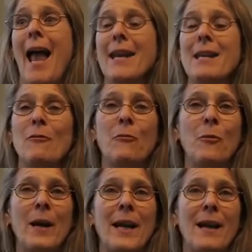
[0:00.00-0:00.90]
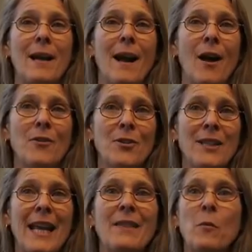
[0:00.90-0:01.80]
and if we
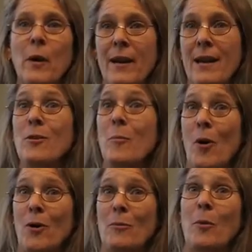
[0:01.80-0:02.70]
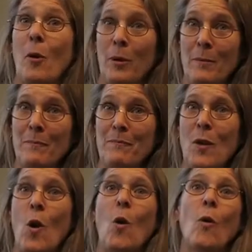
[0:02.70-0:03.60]
understand that we're either part of the problem
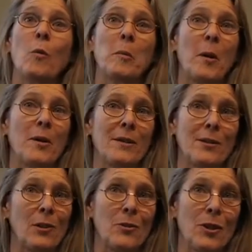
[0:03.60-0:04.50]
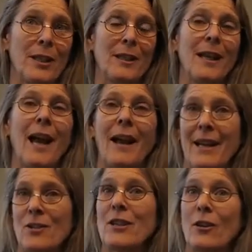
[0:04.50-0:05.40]
or we're part of the solution and
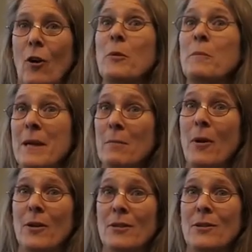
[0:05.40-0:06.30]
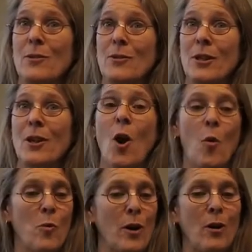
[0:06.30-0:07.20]
actually get on with being part of the solution,
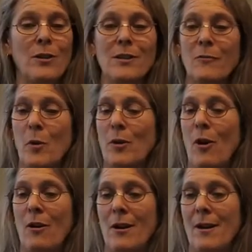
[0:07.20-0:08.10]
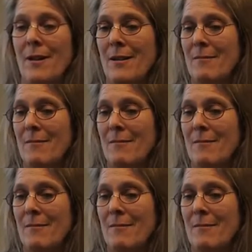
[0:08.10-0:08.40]
regardless of what our